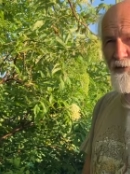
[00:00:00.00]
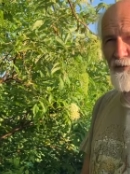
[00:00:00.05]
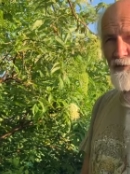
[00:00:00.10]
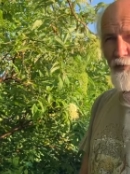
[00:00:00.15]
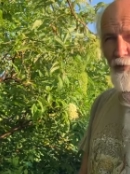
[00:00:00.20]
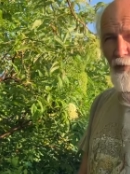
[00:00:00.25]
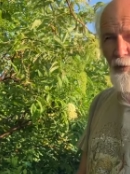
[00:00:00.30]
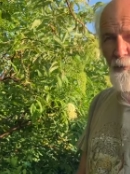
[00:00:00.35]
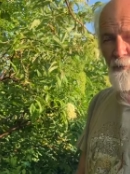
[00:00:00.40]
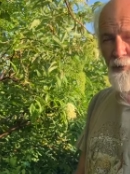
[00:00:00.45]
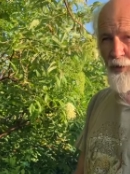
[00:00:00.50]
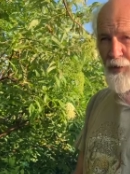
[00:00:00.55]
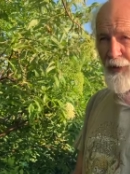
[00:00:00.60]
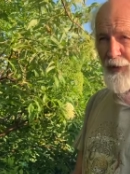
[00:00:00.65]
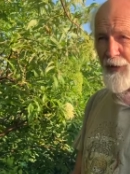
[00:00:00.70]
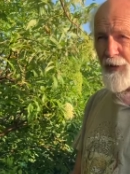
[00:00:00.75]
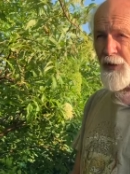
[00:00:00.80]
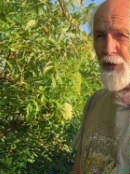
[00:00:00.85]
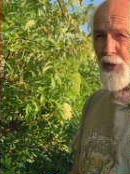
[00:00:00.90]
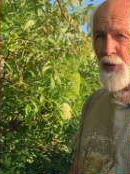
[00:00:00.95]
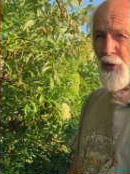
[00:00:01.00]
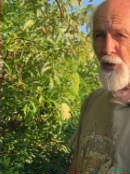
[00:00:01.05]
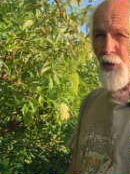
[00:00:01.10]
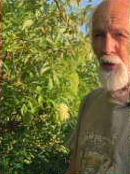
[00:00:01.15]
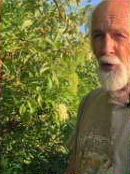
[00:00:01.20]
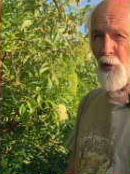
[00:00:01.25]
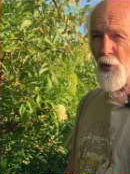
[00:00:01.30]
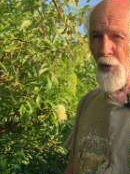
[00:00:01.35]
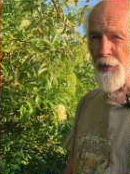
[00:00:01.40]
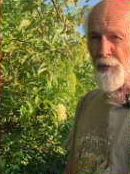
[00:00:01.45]
formula
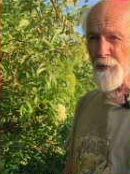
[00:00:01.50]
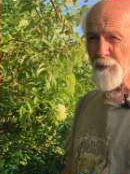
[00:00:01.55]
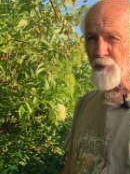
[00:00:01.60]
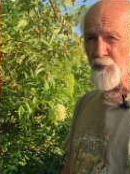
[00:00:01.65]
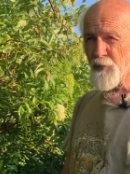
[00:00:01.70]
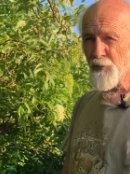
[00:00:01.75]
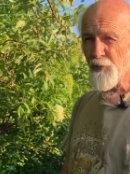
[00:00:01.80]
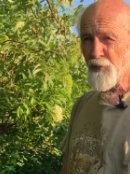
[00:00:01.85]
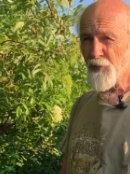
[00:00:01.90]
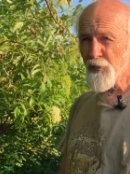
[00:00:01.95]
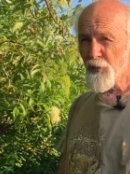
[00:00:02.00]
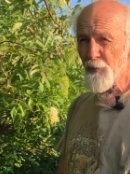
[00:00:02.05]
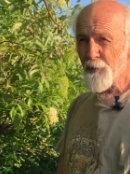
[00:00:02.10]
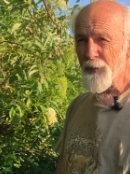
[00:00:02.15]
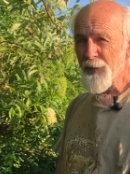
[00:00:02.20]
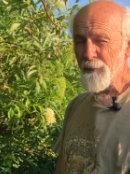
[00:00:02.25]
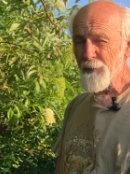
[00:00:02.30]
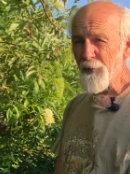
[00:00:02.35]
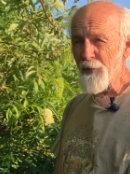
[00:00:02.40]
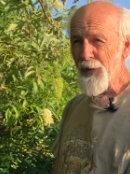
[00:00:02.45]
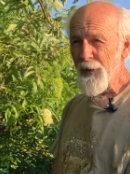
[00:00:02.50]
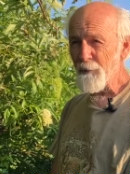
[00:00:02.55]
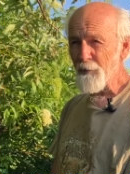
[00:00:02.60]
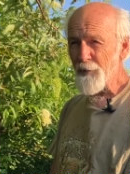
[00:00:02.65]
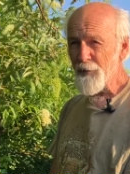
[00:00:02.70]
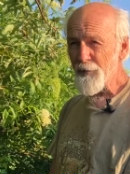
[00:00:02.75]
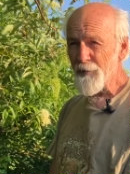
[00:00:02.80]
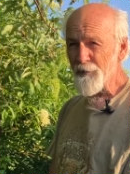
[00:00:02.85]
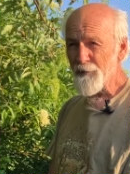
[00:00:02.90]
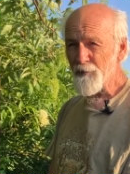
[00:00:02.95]
or for people that
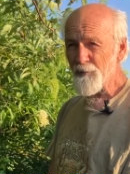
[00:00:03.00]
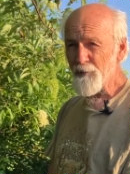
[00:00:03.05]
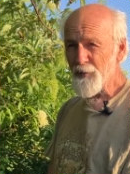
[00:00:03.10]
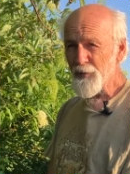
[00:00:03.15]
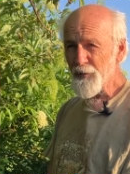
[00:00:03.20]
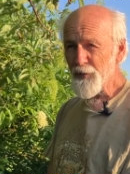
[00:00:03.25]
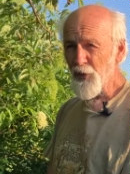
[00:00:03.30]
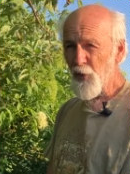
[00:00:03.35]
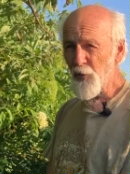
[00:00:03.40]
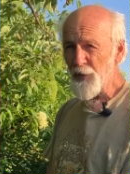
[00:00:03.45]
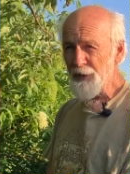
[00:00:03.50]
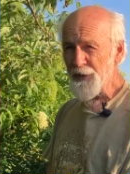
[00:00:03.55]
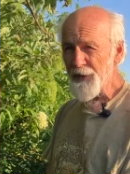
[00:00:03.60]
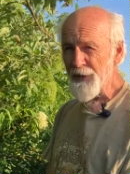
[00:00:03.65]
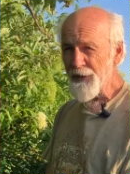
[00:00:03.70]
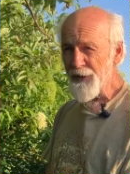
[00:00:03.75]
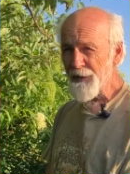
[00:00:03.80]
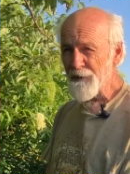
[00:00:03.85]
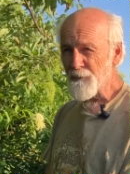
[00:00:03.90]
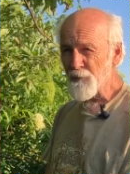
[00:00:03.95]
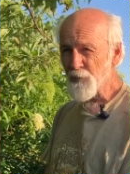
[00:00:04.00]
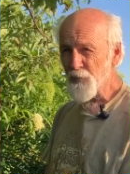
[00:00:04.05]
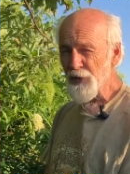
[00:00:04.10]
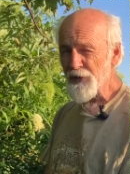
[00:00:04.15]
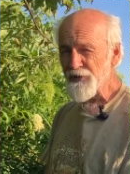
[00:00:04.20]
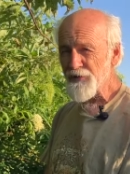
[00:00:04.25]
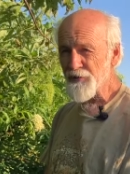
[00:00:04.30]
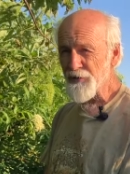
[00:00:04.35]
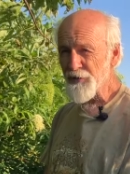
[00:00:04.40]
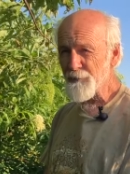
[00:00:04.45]
were, were going in and
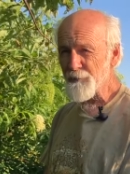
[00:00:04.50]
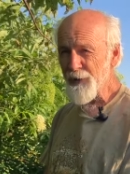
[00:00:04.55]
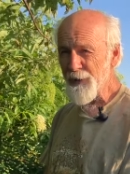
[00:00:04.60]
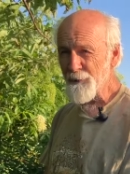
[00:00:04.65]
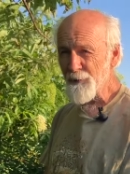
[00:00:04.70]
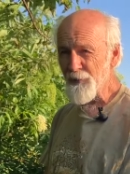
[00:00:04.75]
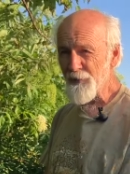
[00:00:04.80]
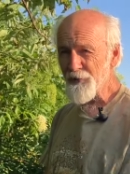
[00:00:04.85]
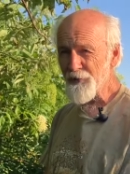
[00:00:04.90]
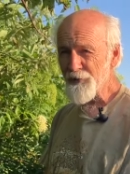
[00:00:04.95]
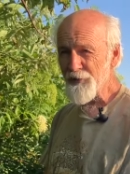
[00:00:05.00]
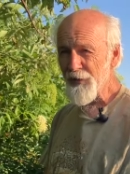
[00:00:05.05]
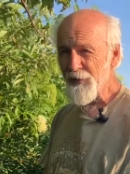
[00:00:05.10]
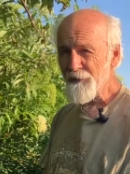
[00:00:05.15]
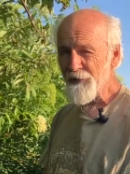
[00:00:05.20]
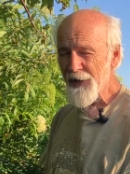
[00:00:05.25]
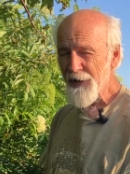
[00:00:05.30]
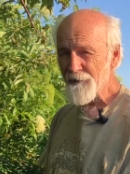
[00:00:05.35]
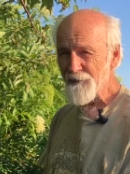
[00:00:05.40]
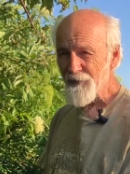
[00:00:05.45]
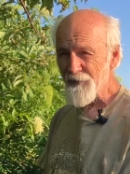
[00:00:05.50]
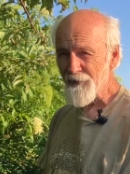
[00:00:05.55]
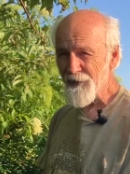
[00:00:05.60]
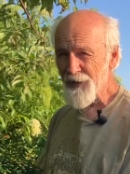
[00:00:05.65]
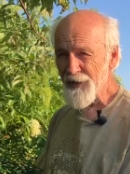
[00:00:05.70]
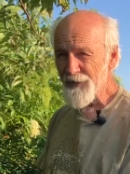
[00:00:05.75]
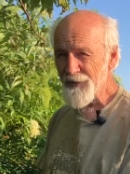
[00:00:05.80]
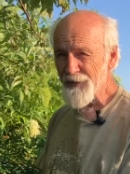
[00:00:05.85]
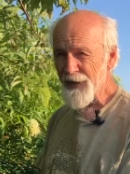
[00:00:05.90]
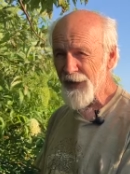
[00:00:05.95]
rustling people's stuff after
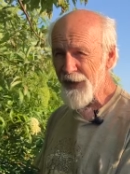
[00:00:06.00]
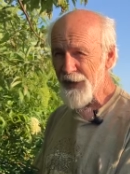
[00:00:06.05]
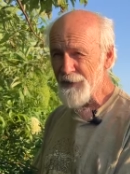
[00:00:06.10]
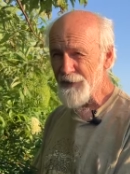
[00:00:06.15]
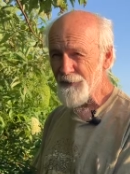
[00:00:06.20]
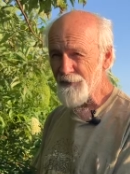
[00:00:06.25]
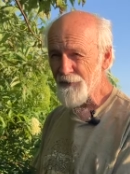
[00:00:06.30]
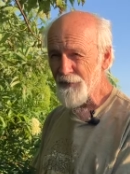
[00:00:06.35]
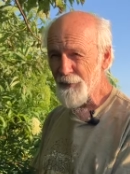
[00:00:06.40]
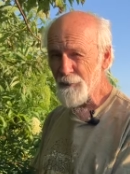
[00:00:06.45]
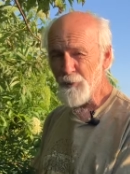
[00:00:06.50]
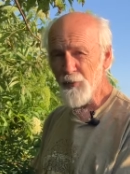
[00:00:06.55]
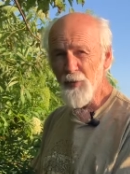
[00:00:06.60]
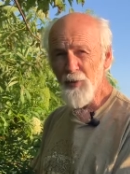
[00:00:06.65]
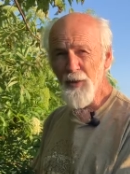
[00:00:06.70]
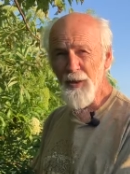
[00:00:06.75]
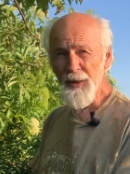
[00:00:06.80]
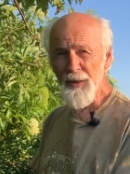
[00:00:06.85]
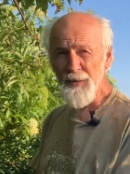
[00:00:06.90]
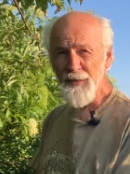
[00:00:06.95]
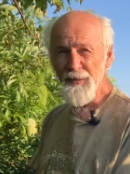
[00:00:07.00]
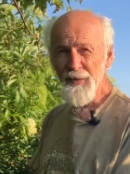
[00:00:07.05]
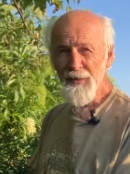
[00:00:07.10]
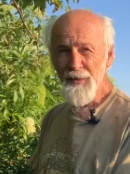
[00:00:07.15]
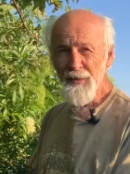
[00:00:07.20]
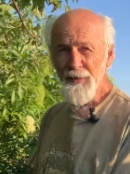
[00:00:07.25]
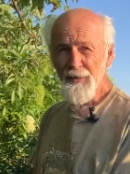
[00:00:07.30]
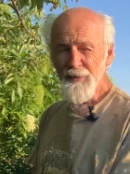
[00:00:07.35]
they died of the plague.